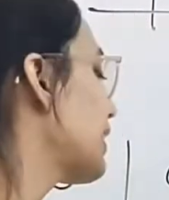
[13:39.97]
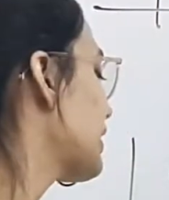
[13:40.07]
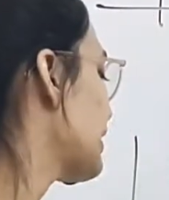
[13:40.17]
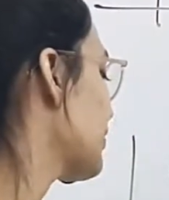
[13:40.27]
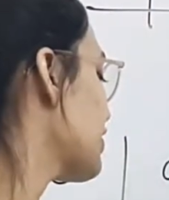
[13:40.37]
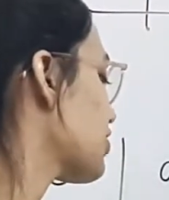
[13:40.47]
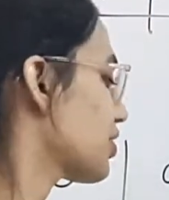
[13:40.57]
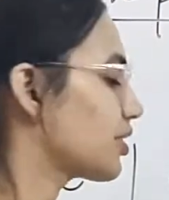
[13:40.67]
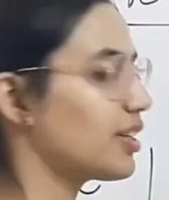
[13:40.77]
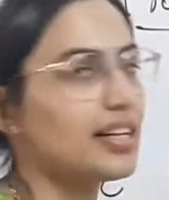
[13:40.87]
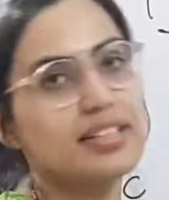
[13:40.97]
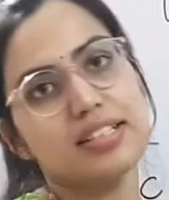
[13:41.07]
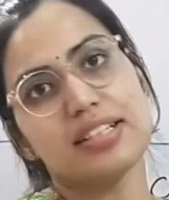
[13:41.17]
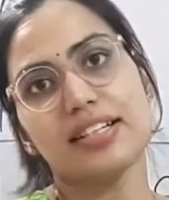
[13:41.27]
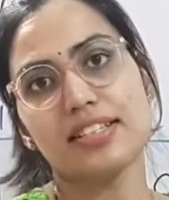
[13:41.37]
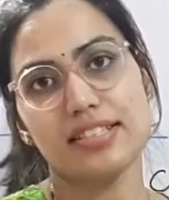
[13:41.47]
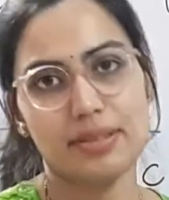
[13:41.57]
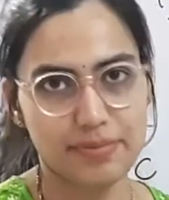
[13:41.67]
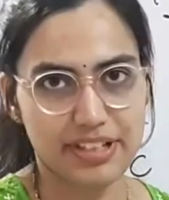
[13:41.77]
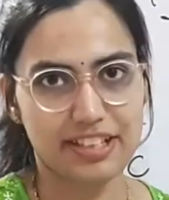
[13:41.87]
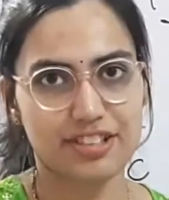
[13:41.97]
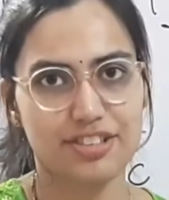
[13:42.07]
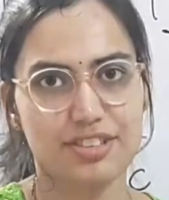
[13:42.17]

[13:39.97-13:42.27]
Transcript: division and subtraction.